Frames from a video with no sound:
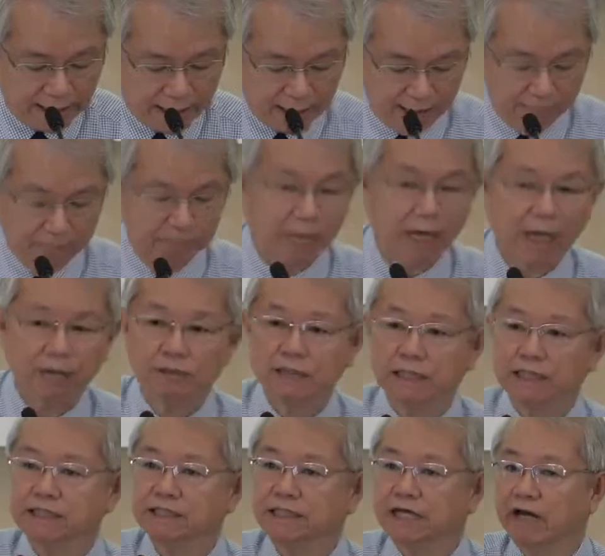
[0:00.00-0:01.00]

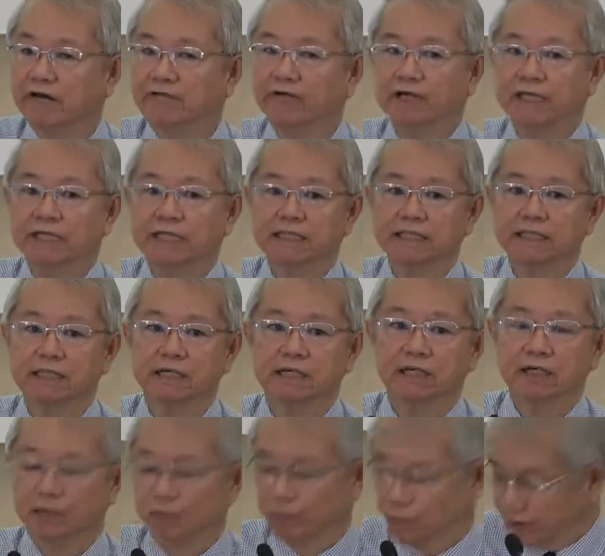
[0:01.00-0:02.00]
abounding therein
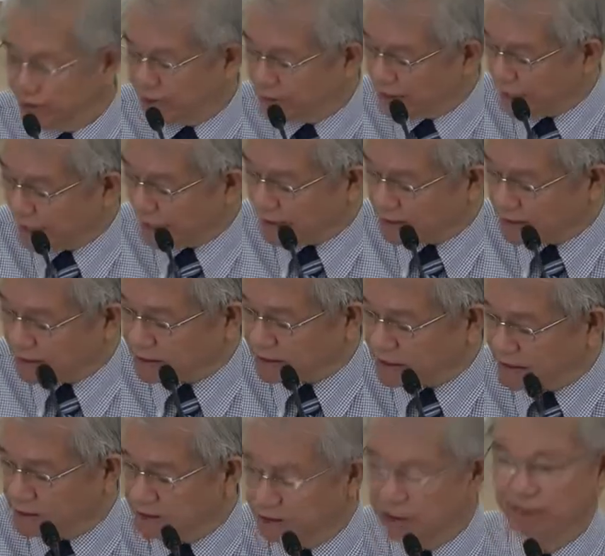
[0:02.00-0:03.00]
with
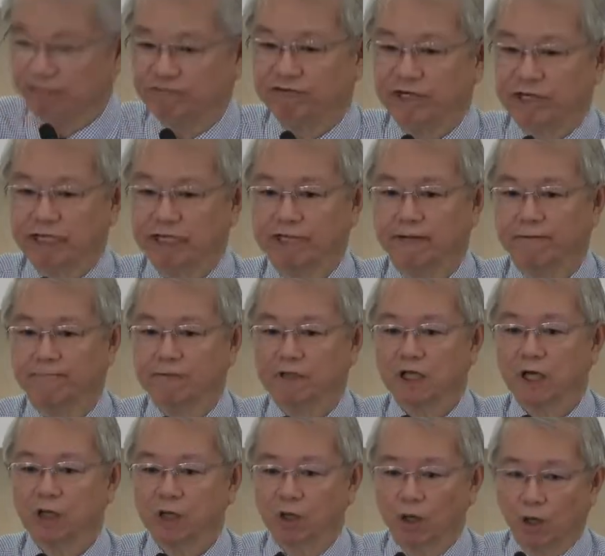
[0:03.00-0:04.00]
thanksgiving.
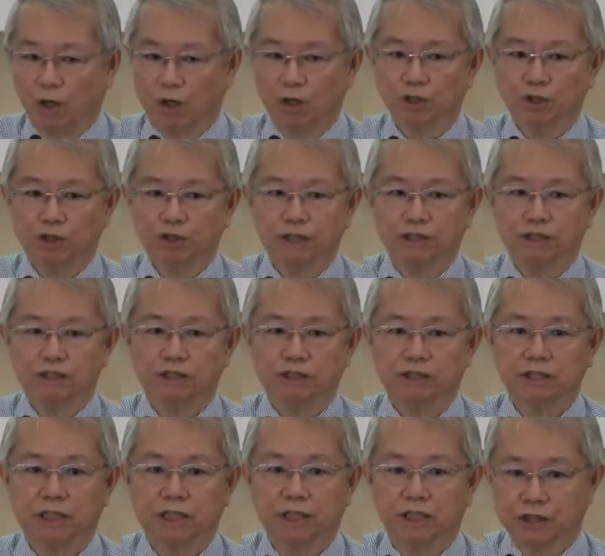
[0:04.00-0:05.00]

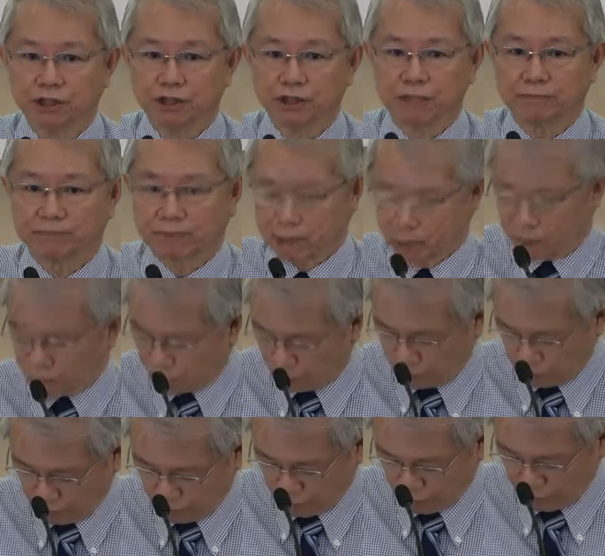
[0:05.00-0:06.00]
Colossians chapter
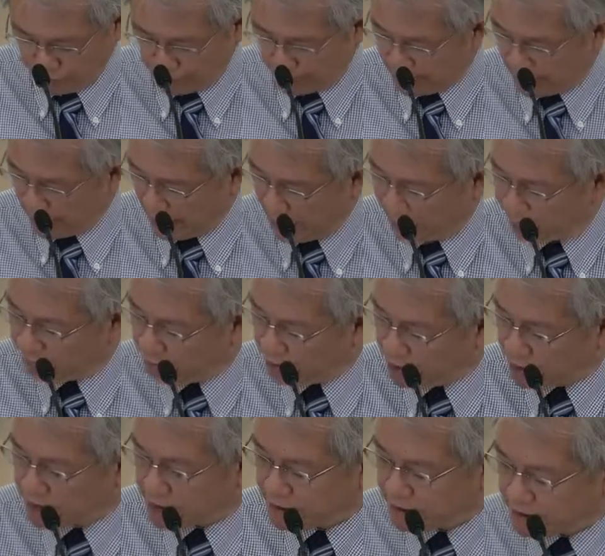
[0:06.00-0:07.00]
2 and
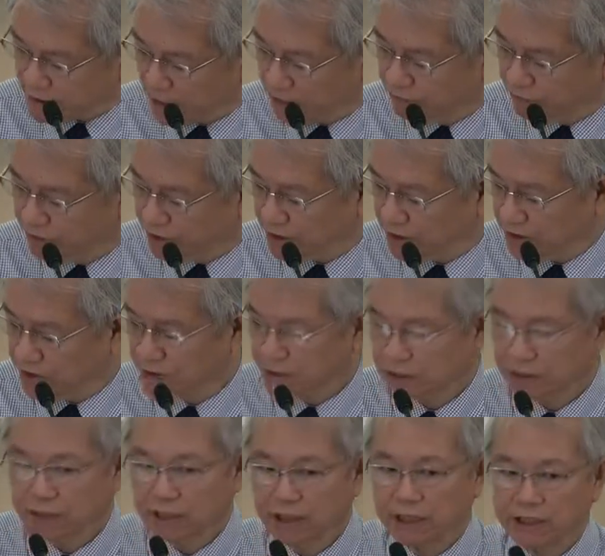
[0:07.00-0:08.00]
verse 7.
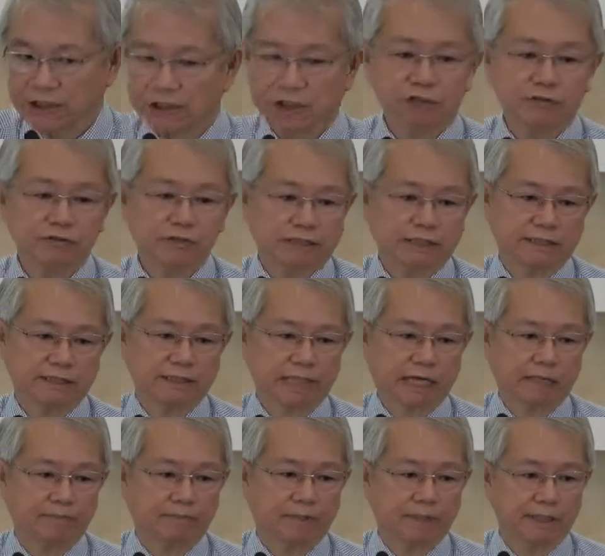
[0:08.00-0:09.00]
New
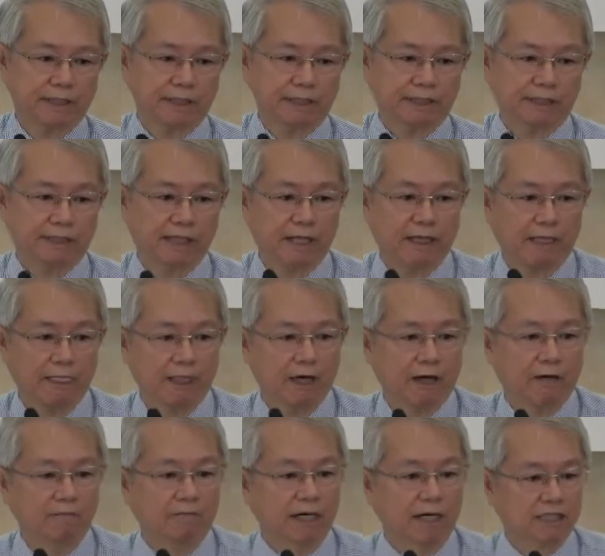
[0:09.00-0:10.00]
disciples
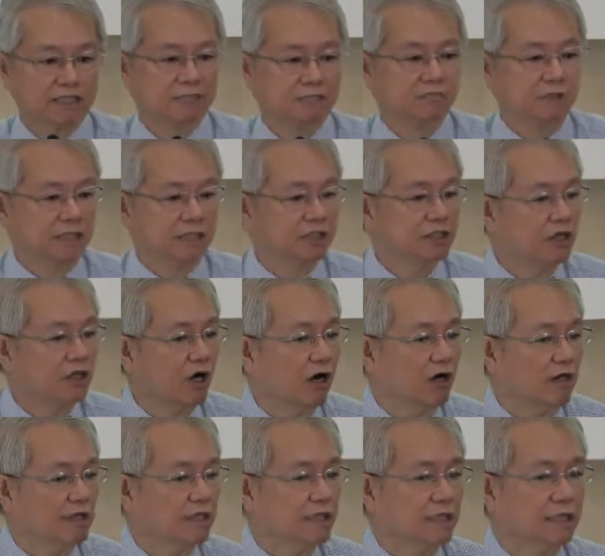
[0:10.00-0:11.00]
must be
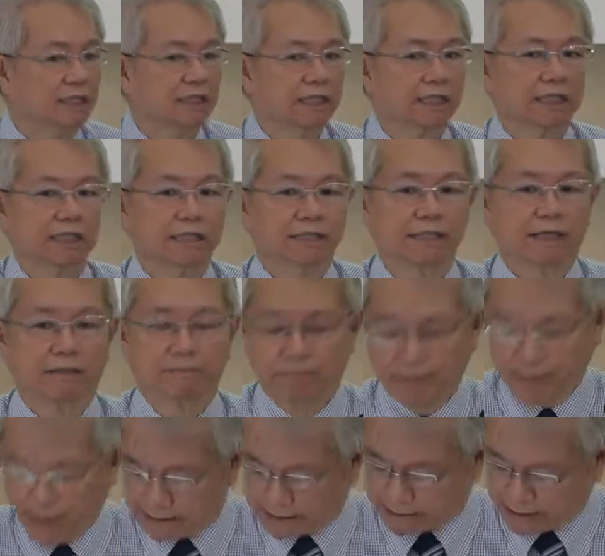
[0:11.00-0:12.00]
taught the
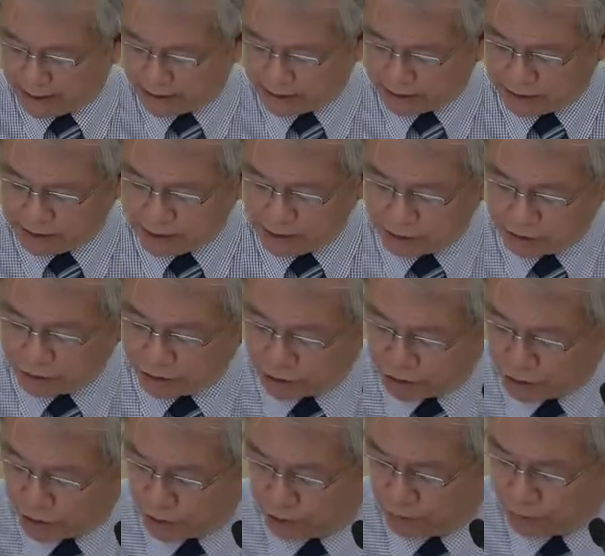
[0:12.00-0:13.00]
basic
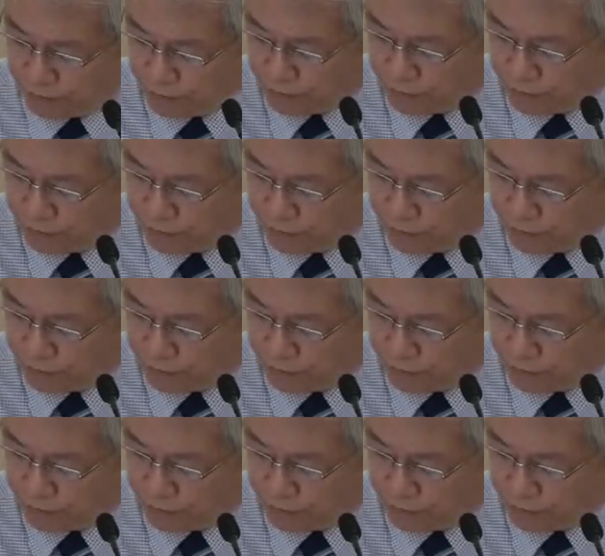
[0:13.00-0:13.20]
truth,